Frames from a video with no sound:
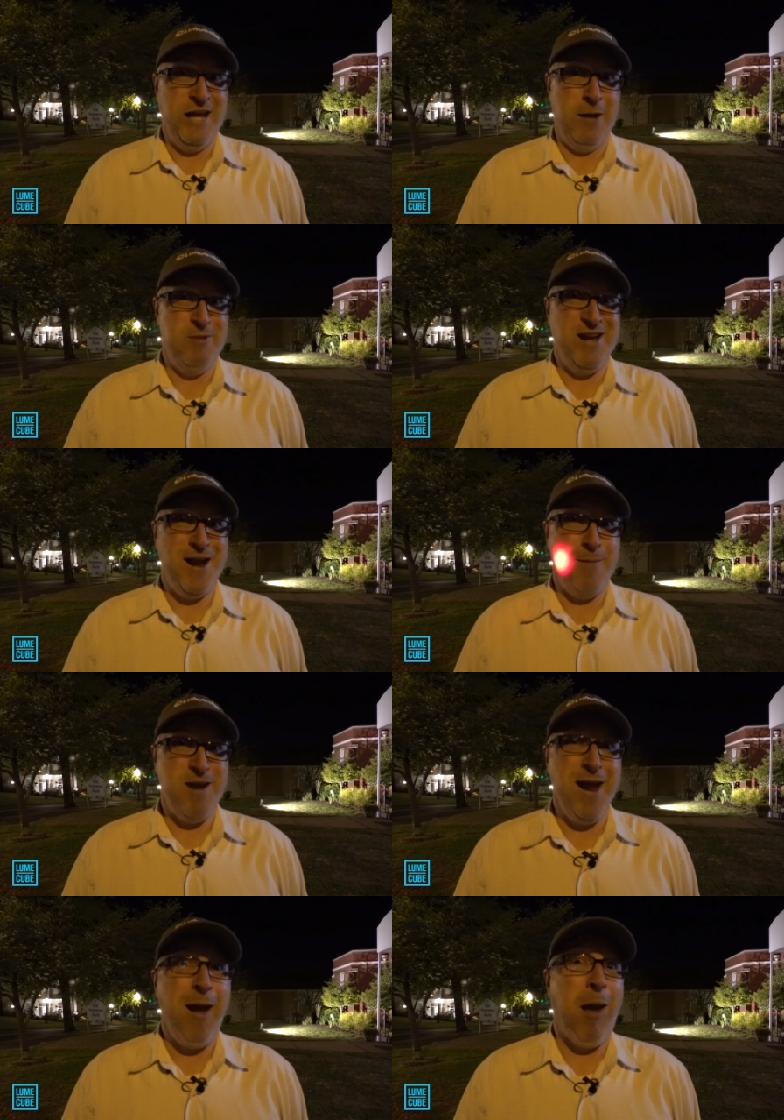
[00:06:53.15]
Yummy,
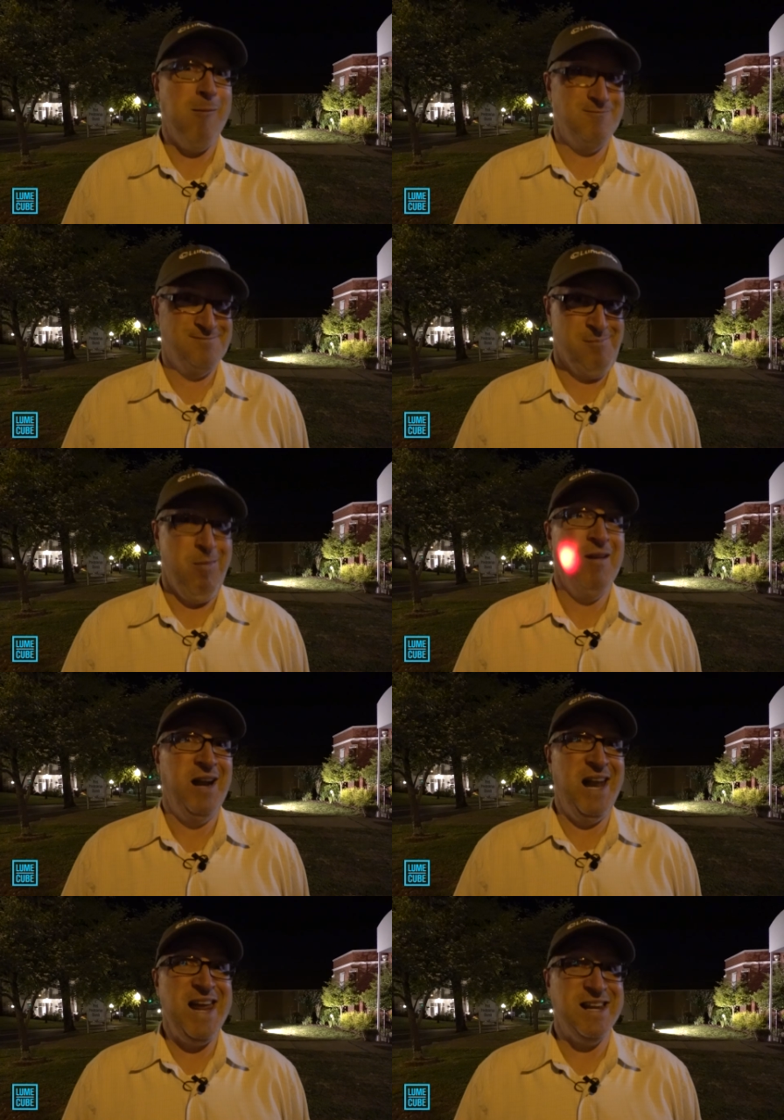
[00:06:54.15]
yummy.
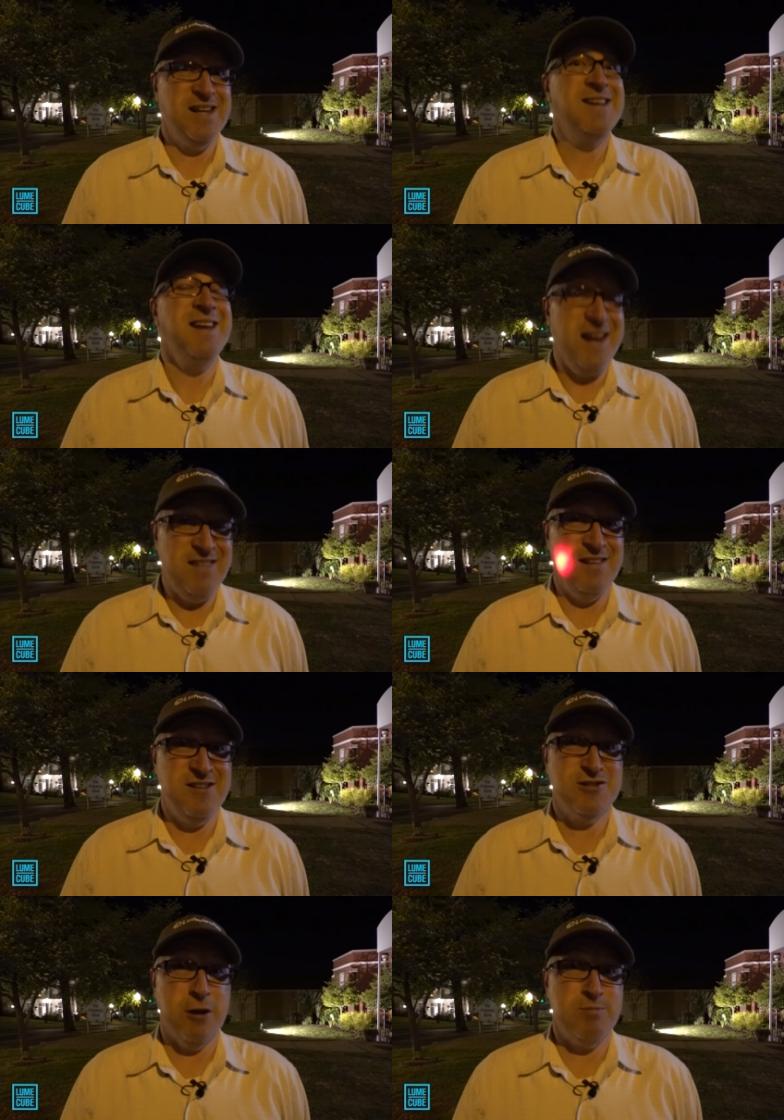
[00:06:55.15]
Link in the
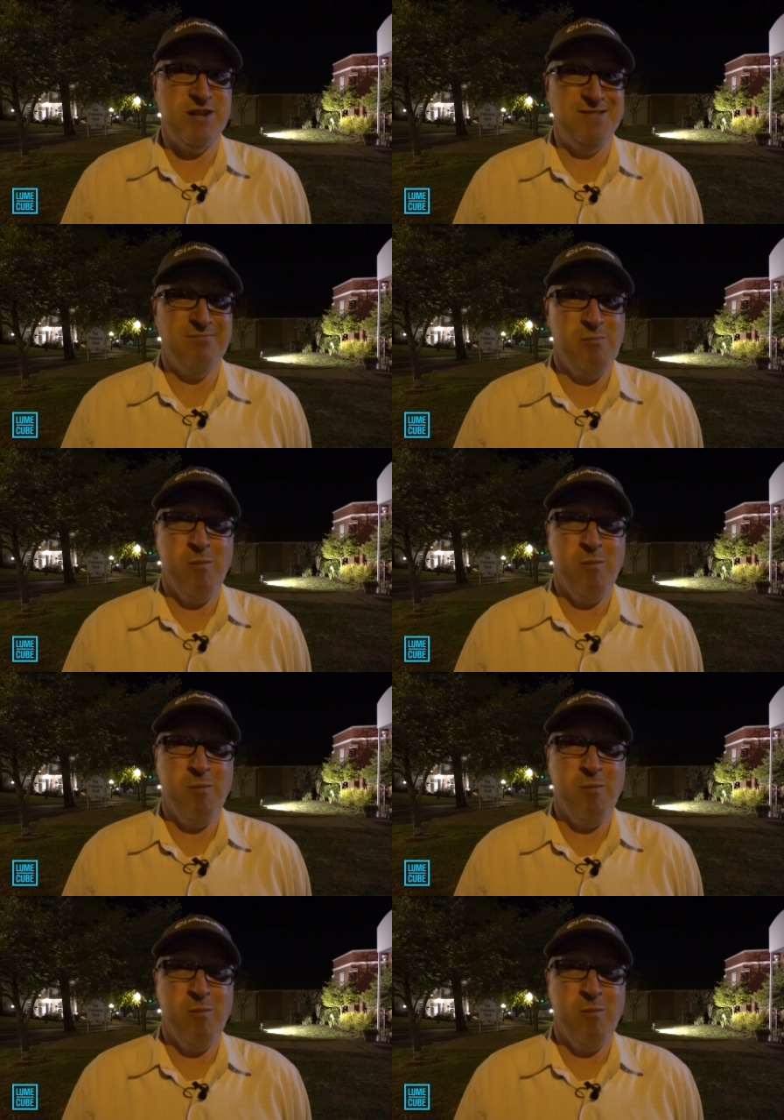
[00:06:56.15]
description.